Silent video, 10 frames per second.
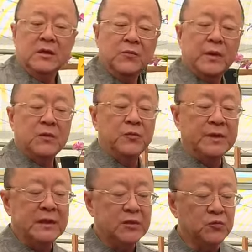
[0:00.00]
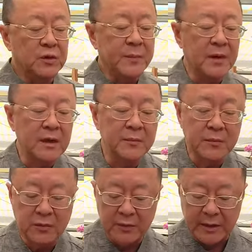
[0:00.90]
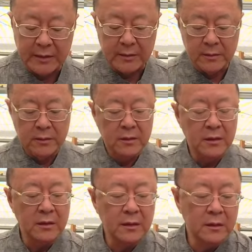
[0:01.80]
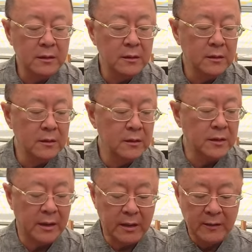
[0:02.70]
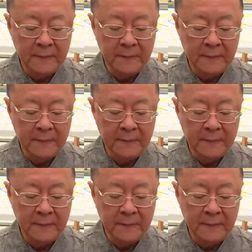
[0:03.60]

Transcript: whether we need to repot it or not. Okay,